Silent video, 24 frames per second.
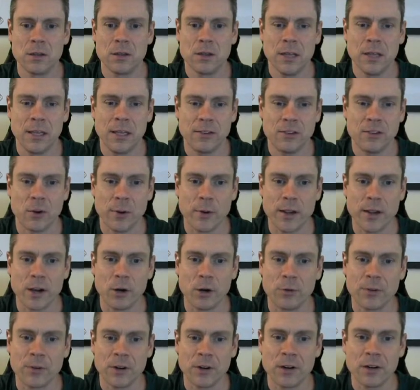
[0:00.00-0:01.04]
is going
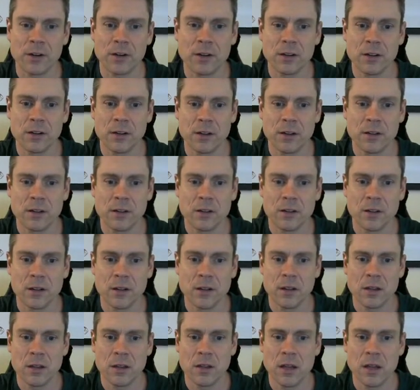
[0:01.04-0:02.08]
over
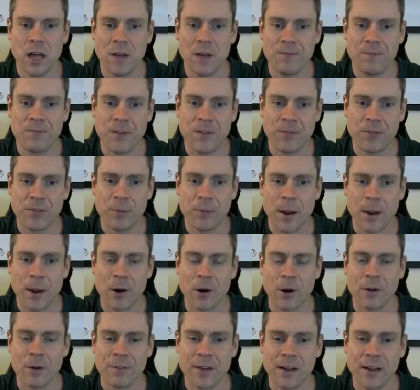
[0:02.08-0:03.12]
a 5th power
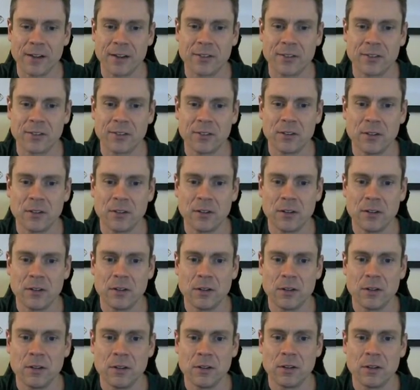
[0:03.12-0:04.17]
of x.
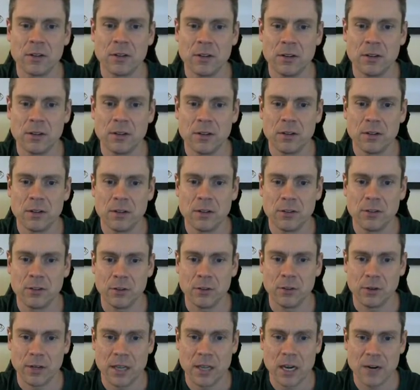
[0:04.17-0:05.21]
So
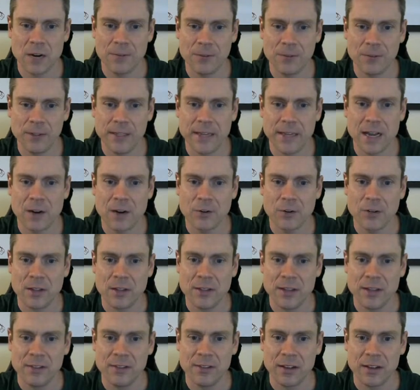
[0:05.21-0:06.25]
carefully counting
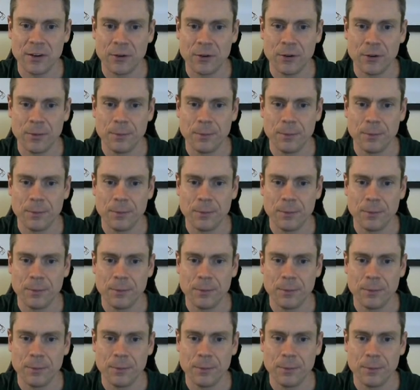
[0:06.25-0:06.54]
these out,